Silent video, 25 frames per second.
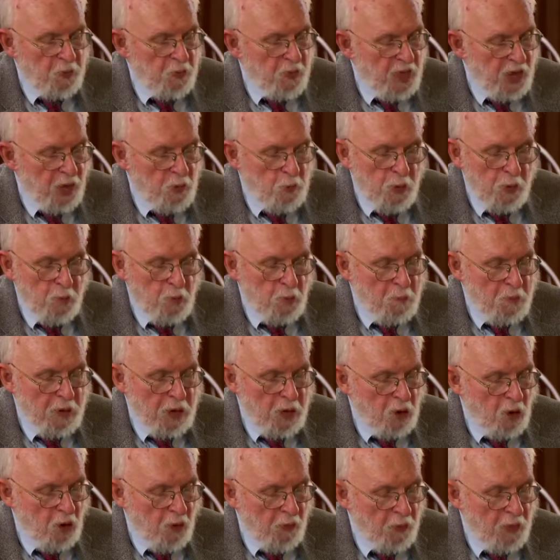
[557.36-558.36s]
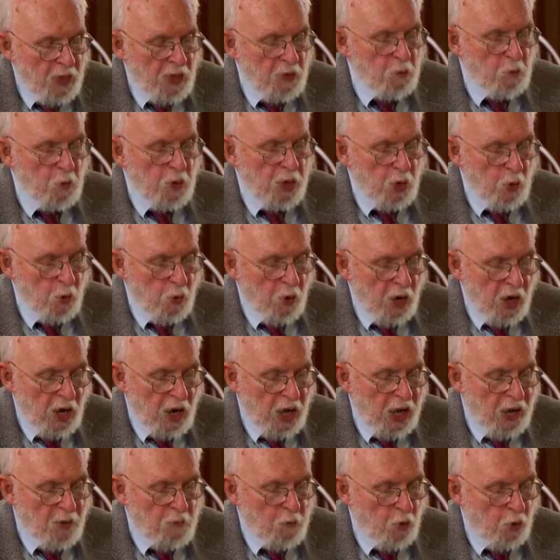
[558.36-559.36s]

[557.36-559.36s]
then we will be caught, then we who are alive,